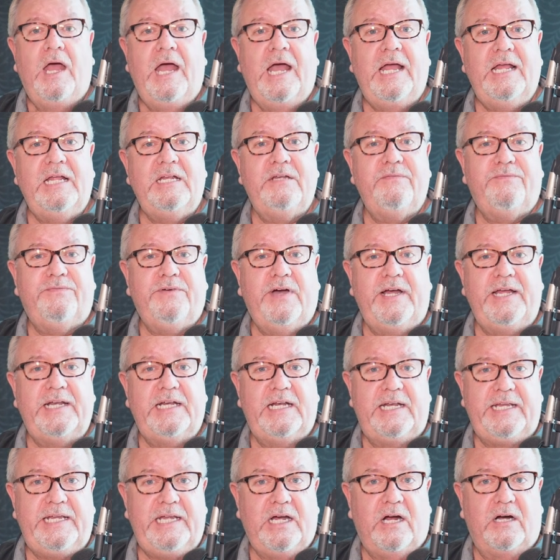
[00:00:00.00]
And
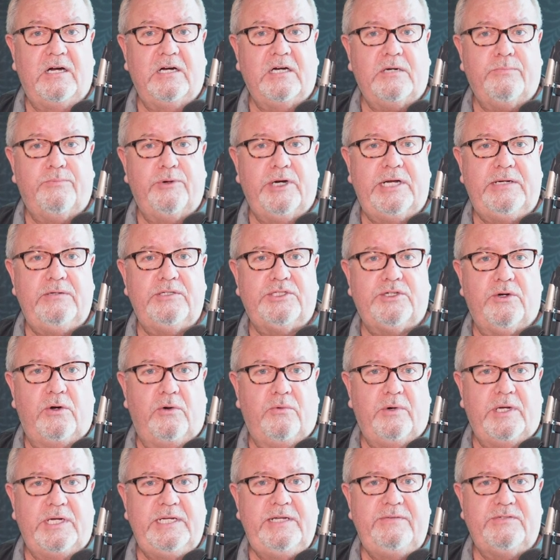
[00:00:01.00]
finally, Arc Browser
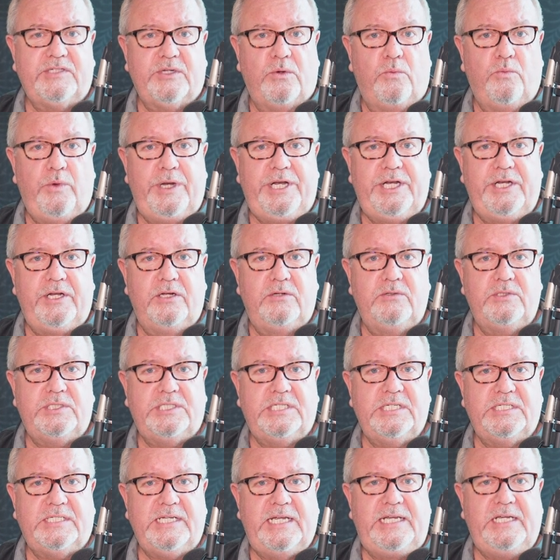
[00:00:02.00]
arrives on Windows
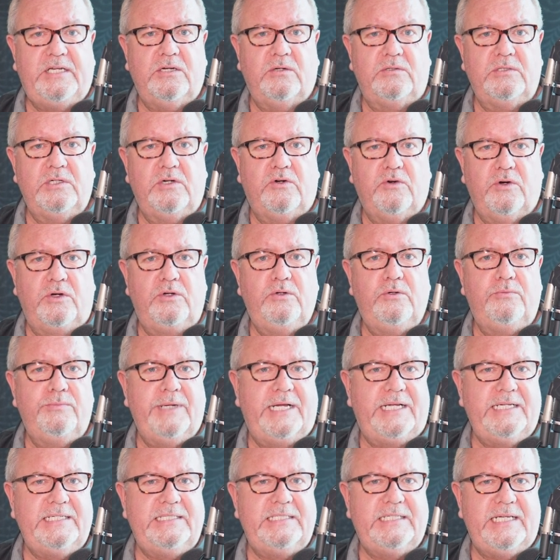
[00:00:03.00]
to take on Chrome
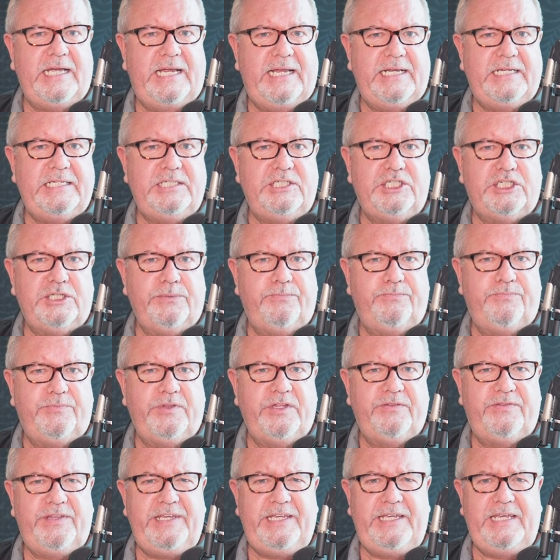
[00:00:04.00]
and Edge.
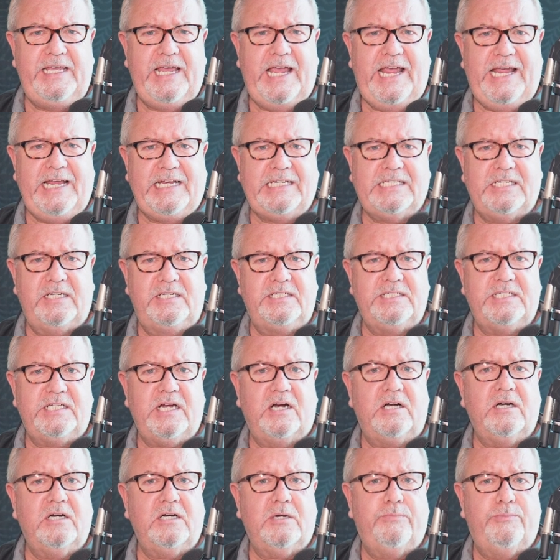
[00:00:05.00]
The excellent
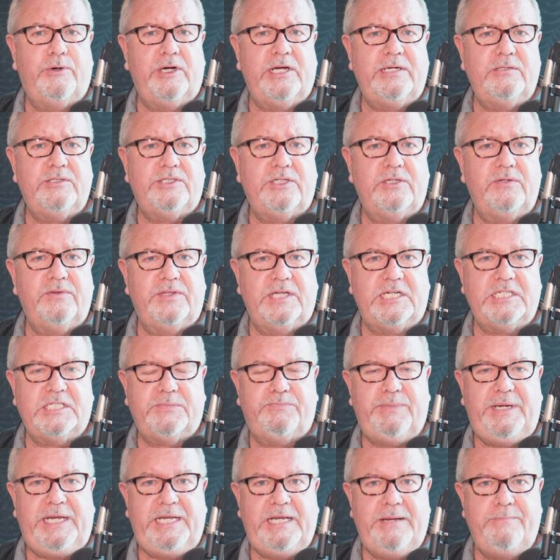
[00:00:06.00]
Arc browser that's
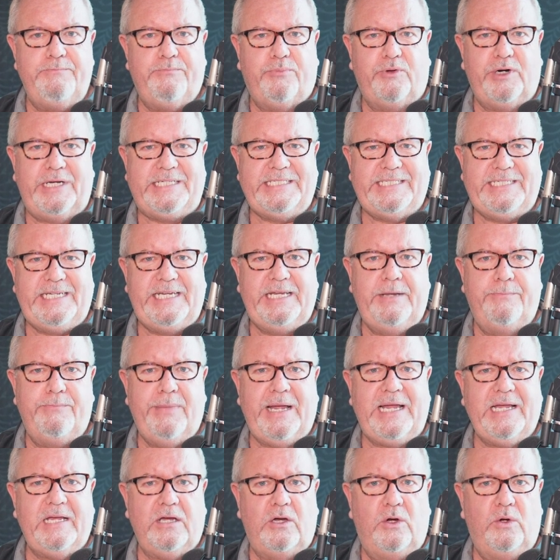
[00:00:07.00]
been
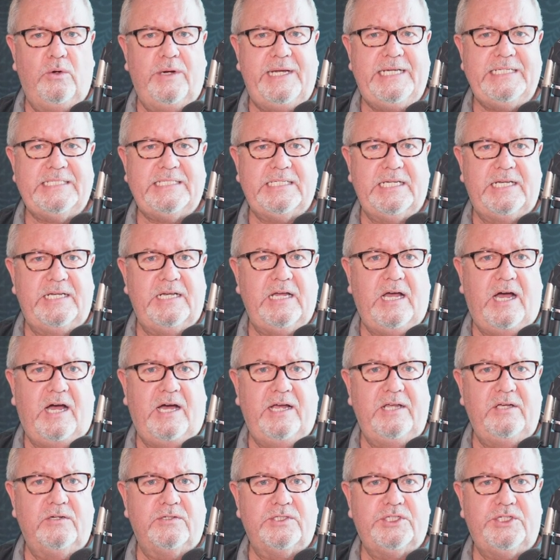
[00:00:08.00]
impressing Mac OS and
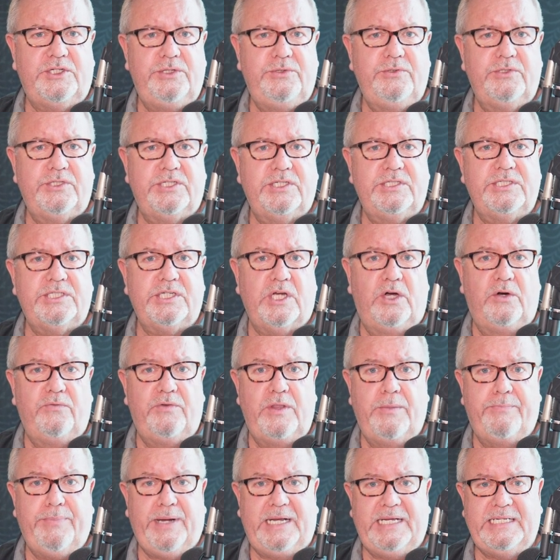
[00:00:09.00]
iOS users over
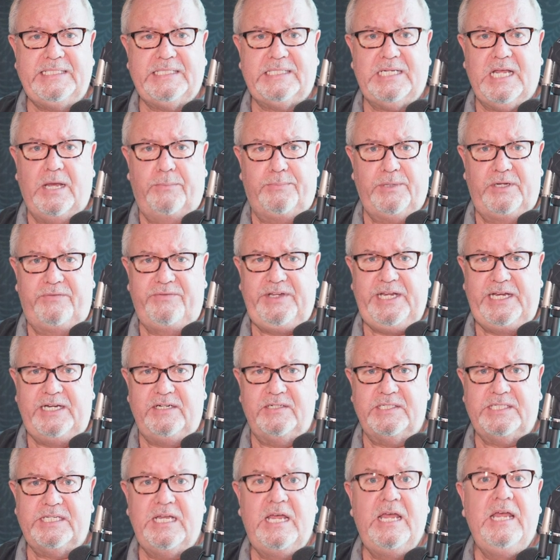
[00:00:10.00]
the past couple of
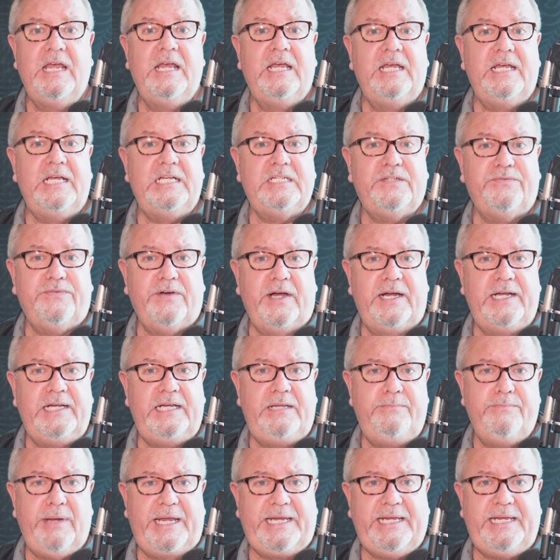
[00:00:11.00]
years is
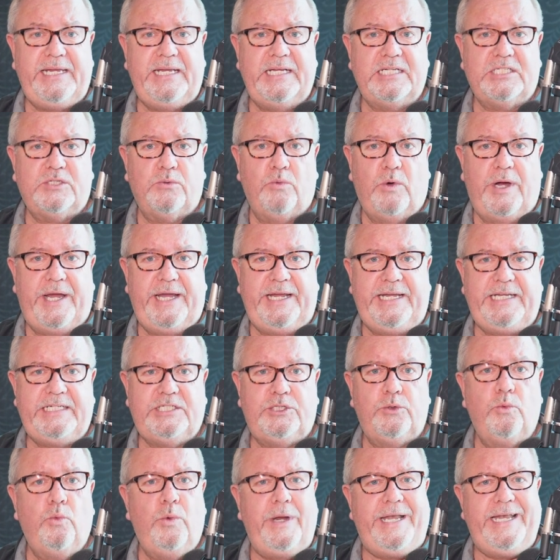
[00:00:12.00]
finally making its way
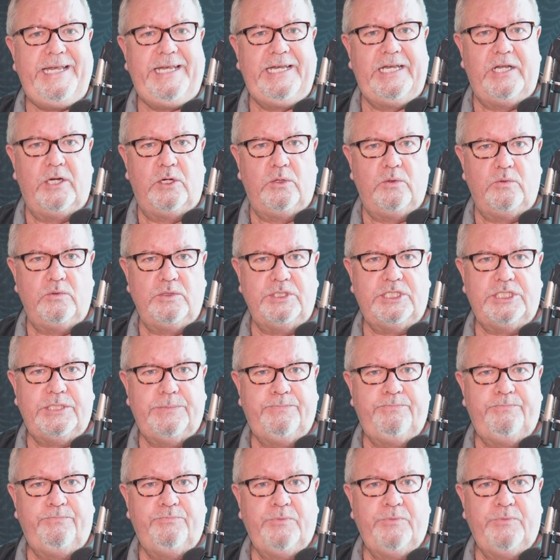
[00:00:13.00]
to Windows.